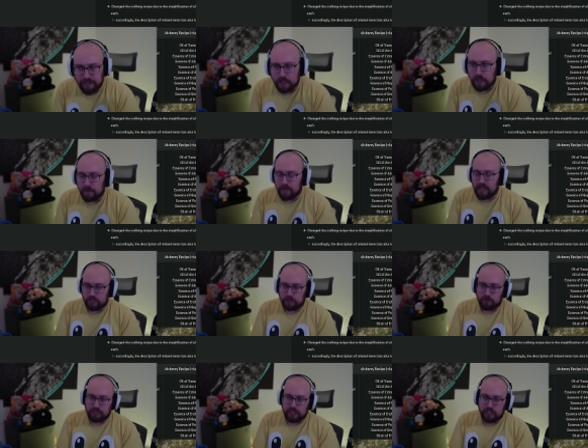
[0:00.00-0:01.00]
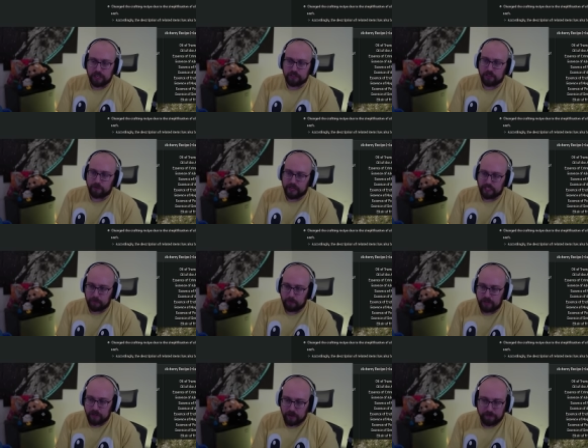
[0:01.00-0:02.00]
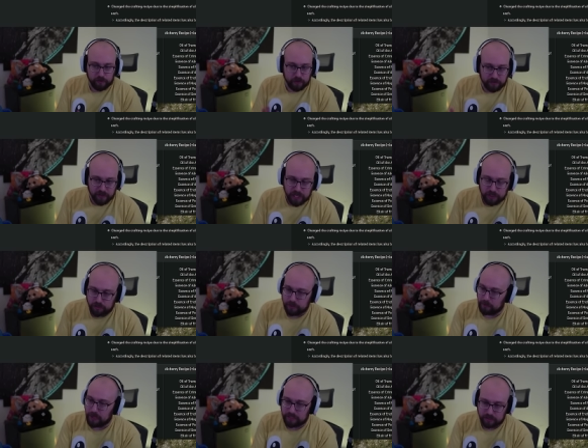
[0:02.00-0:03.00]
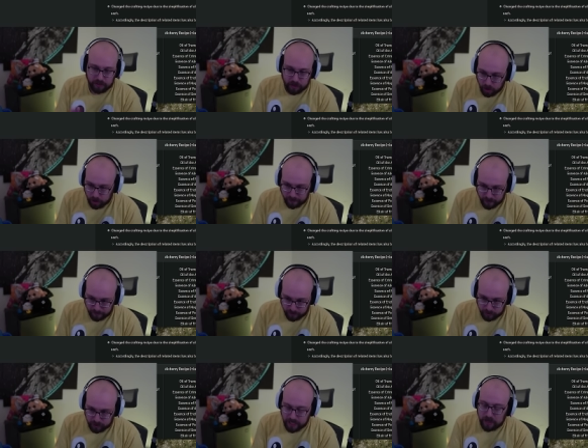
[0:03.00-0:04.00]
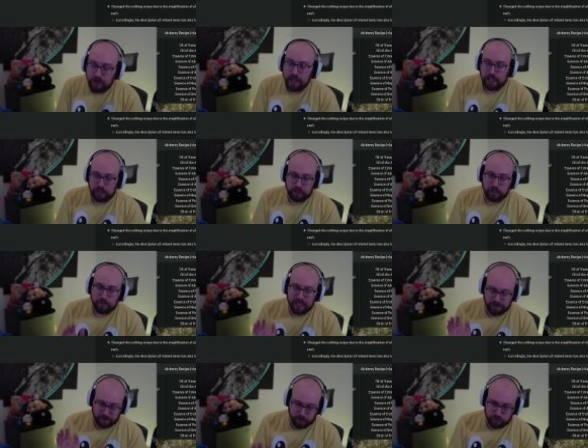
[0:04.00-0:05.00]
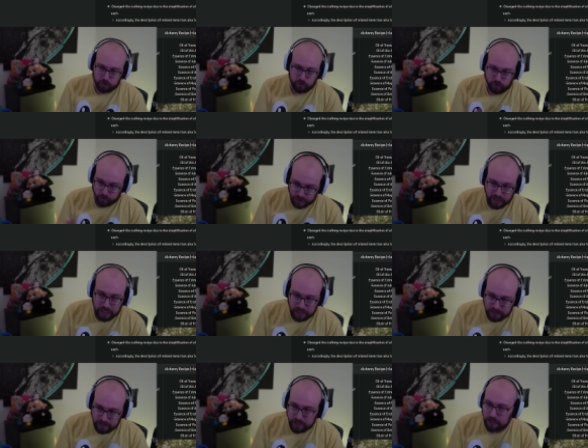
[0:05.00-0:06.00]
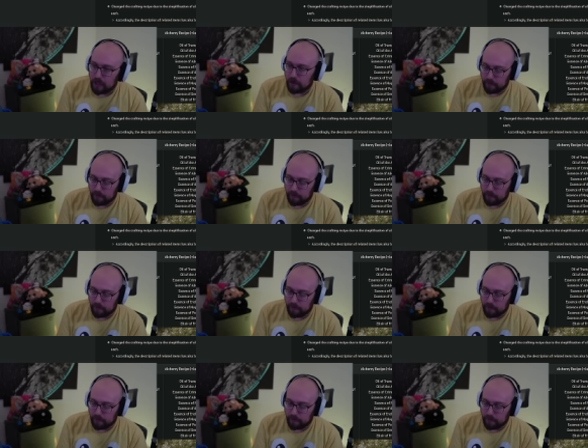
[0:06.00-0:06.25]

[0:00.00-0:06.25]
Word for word: I'm not sure what they changed the recipe there. Fruit of Nature is basically all of the fruits now. It should make fruits really easy, much